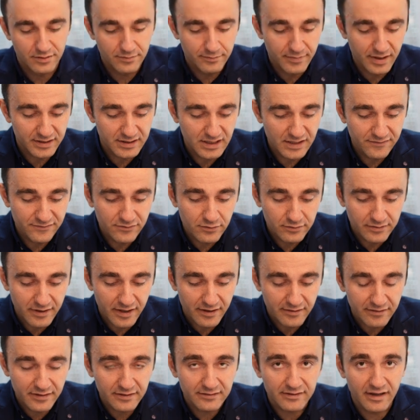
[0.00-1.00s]
But if you
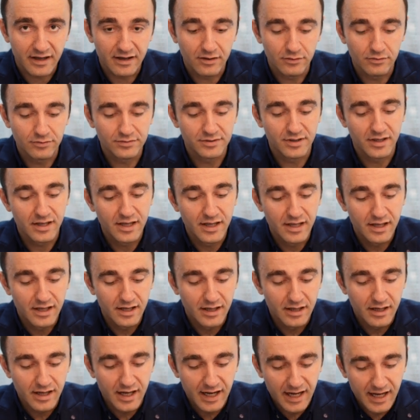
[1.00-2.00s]
carry it out
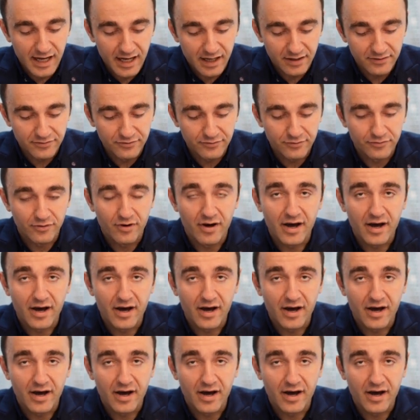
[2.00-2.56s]
under